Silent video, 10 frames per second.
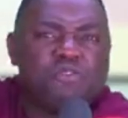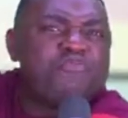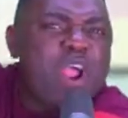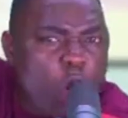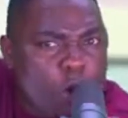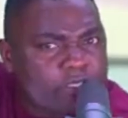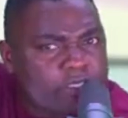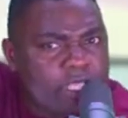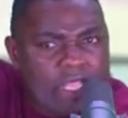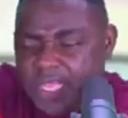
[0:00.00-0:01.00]
was a
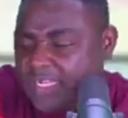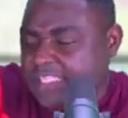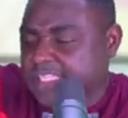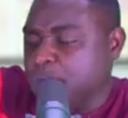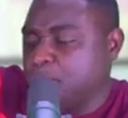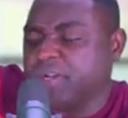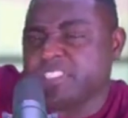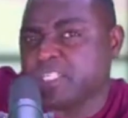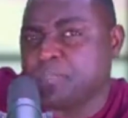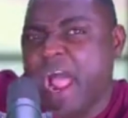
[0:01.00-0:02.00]
Ghana de mine or some de
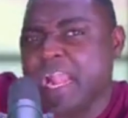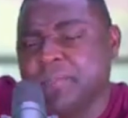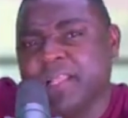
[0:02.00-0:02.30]
maomo.